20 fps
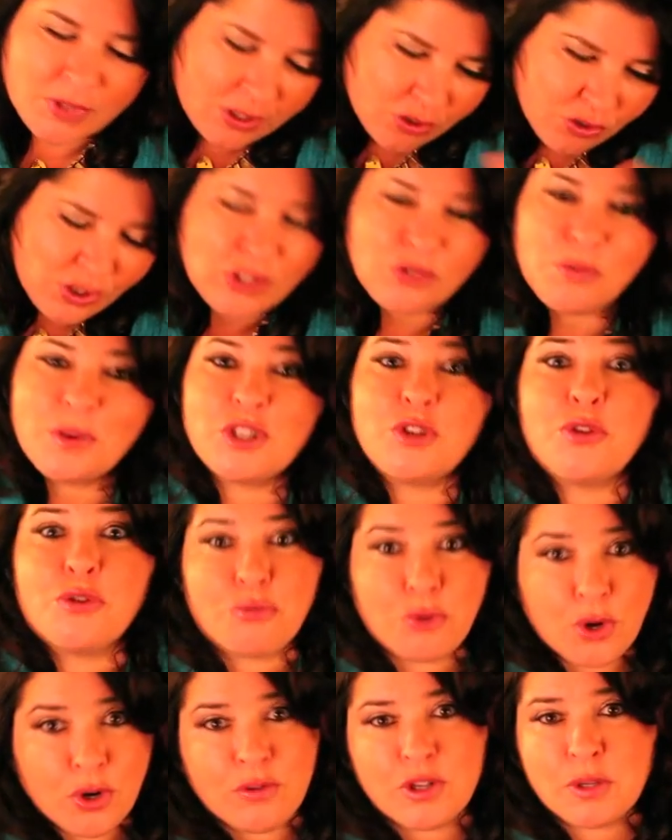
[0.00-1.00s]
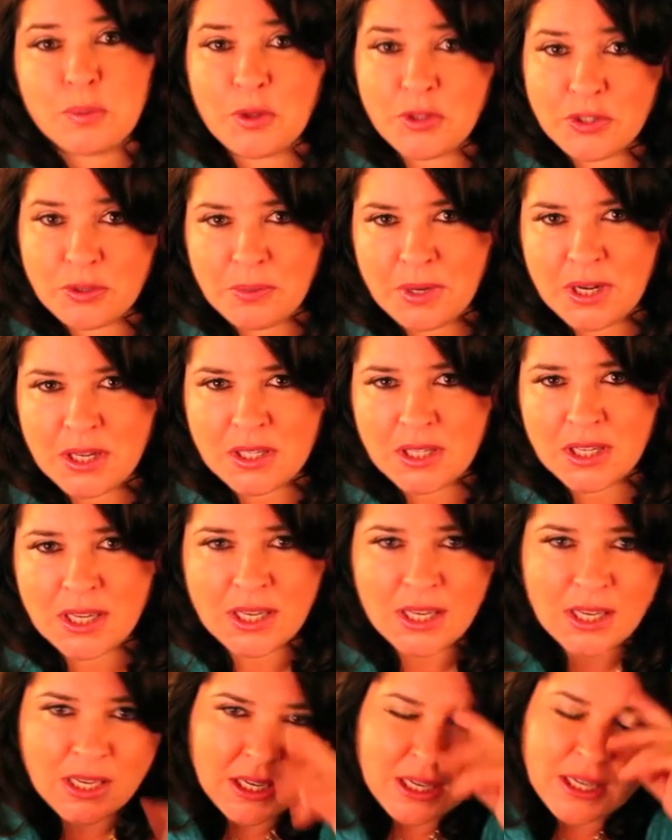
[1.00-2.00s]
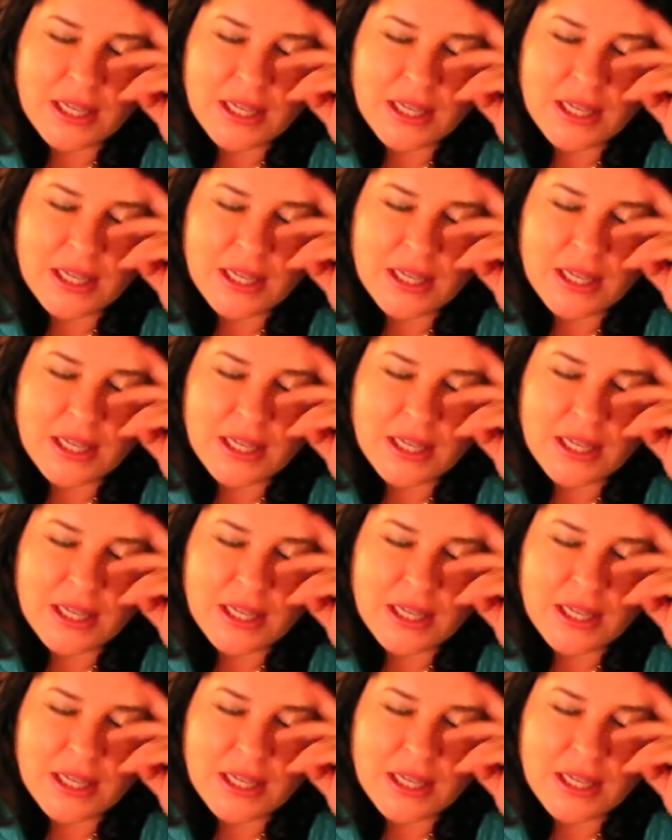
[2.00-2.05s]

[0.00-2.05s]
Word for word: transformation through responsibility,